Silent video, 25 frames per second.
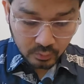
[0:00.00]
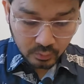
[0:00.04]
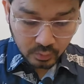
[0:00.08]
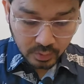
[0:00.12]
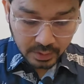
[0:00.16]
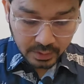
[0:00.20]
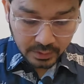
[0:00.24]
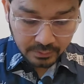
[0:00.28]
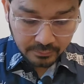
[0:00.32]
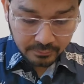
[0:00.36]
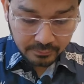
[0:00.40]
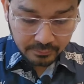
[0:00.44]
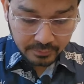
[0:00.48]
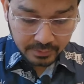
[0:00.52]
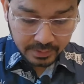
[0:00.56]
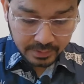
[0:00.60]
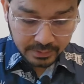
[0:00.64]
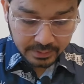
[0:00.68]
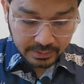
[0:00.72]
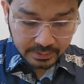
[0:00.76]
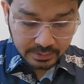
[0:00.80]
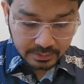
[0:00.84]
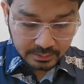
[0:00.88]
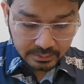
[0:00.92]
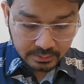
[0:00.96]

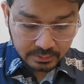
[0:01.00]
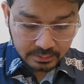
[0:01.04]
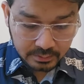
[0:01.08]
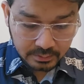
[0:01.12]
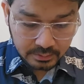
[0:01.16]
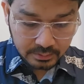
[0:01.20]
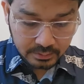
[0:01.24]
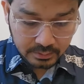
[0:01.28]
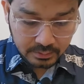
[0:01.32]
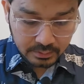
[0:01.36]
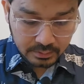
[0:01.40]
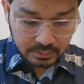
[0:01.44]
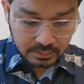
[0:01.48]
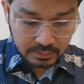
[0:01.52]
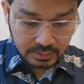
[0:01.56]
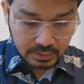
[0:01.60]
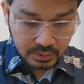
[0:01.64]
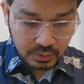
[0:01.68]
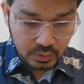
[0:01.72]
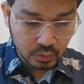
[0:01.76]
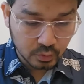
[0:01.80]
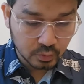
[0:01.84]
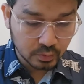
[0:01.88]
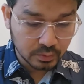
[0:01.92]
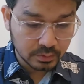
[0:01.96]
21st
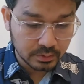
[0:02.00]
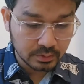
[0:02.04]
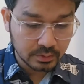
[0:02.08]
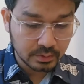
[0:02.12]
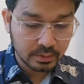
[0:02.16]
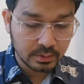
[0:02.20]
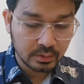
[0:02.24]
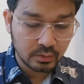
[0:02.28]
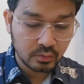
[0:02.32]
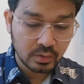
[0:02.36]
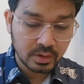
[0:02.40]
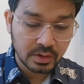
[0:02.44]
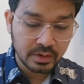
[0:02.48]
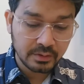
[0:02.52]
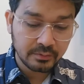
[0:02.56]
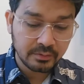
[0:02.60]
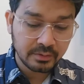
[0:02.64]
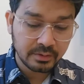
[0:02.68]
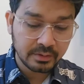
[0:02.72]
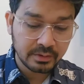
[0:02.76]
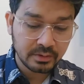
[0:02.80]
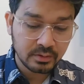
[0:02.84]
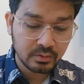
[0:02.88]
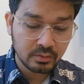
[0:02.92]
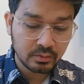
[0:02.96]
June.
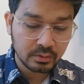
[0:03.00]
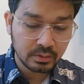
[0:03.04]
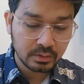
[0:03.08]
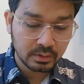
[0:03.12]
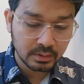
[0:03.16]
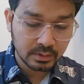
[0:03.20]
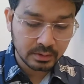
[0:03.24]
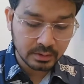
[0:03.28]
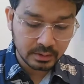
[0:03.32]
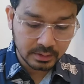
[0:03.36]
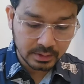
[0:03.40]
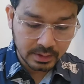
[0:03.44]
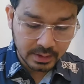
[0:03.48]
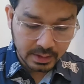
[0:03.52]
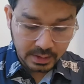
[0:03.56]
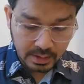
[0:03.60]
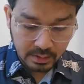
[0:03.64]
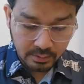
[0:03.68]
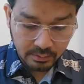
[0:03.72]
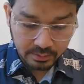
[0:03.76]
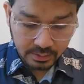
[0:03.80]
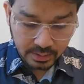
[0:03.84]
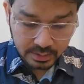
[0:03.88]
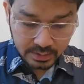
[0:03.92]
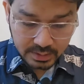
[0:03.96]
21st June they
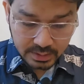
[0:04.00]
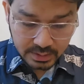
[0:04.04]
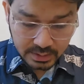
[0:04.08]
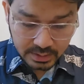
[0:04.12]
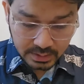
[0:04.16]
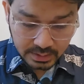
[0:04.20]
announced the